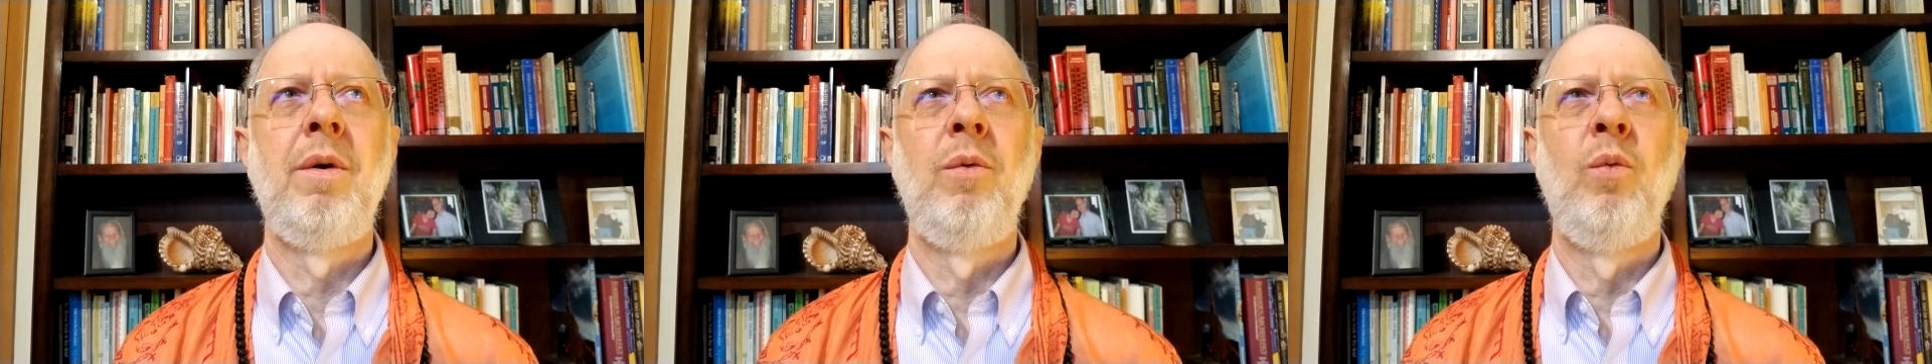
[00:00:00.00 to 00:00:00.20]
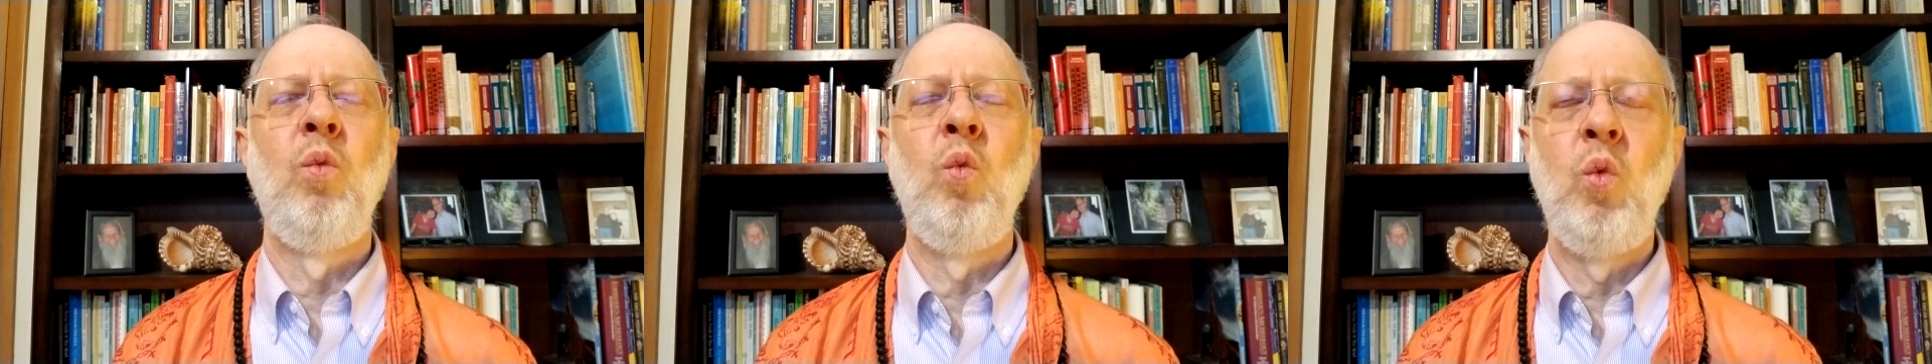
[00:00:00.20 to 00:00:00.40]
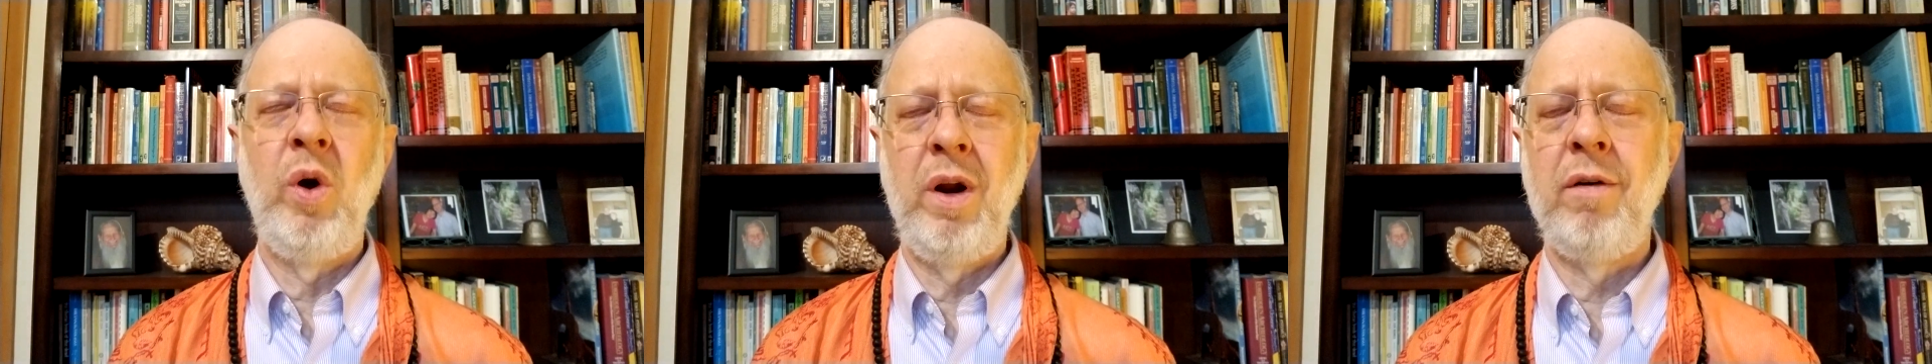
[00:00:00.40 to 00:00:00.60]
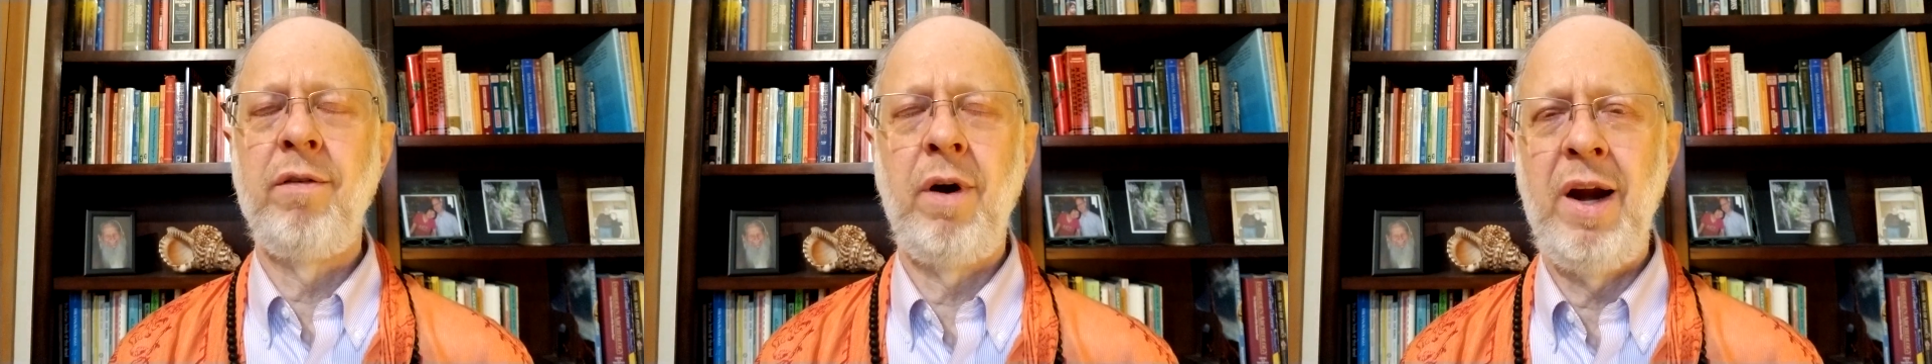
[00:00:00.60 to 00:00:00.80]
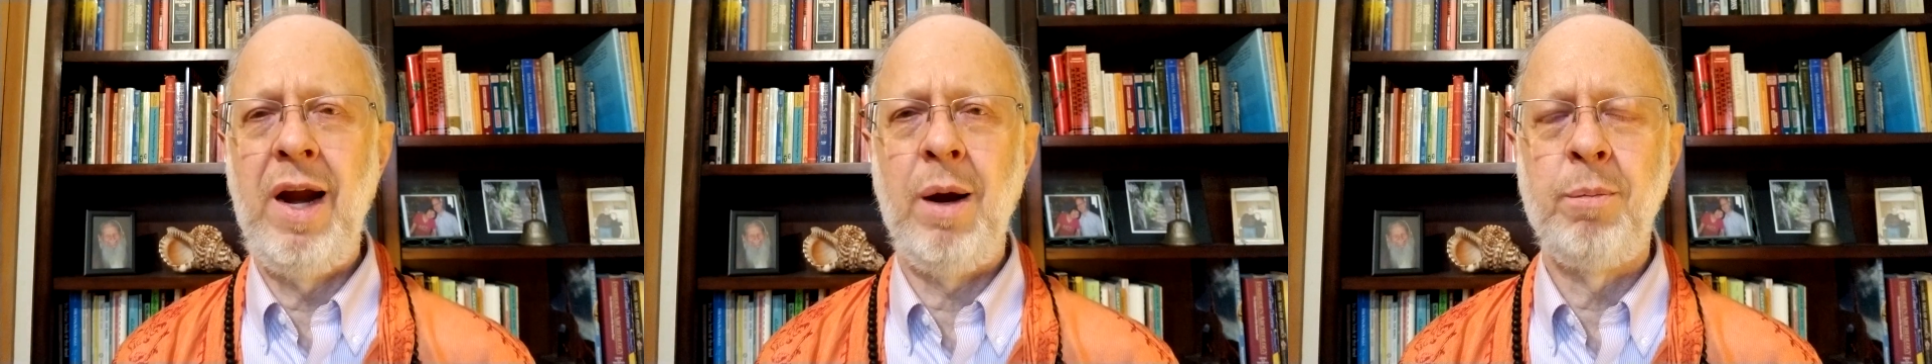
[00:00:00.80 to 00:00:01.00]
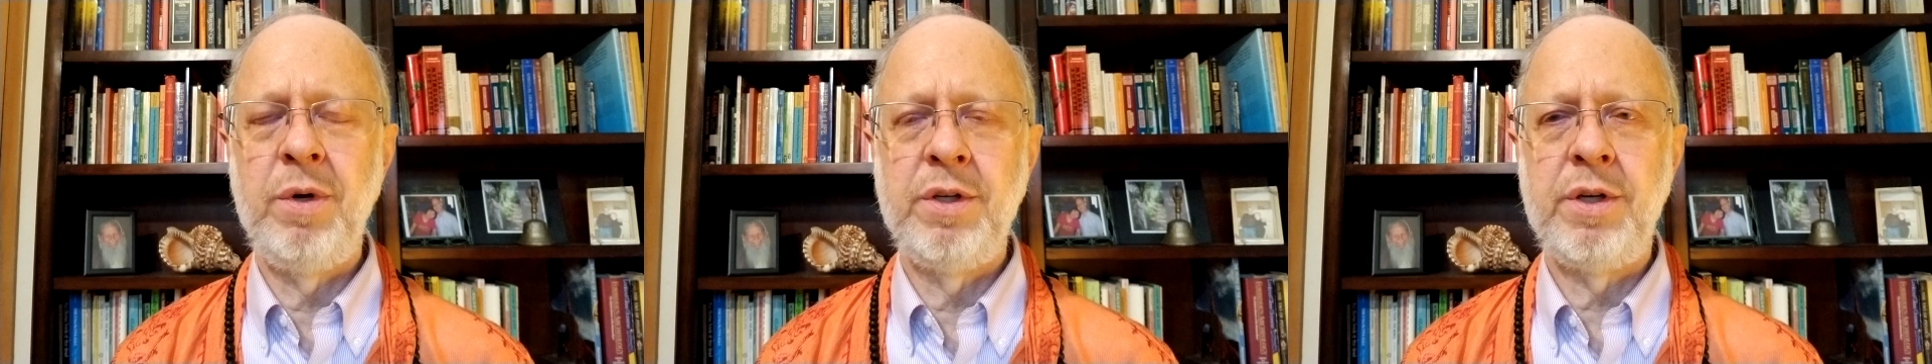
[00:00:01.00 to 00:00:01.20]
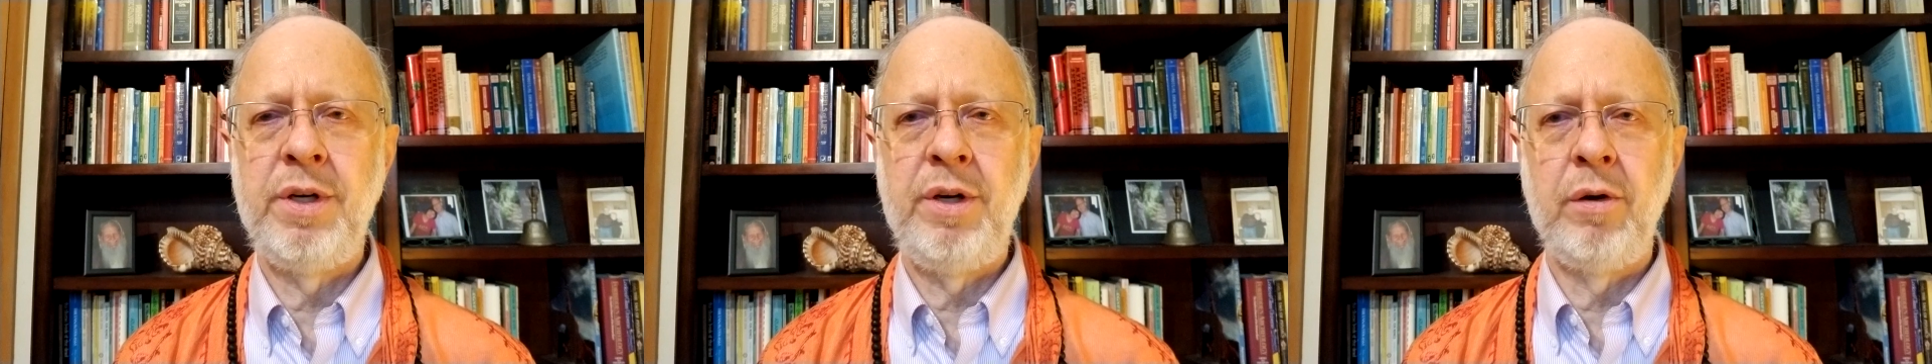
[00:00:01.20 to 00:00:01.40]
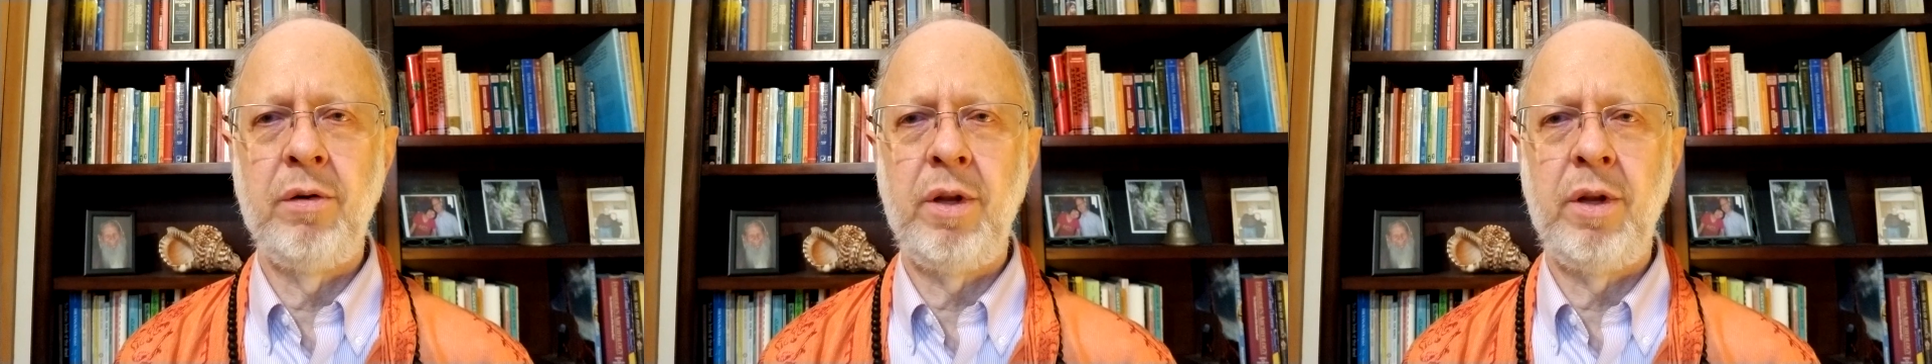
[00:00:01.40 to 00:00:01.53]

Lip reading: whatever happens in your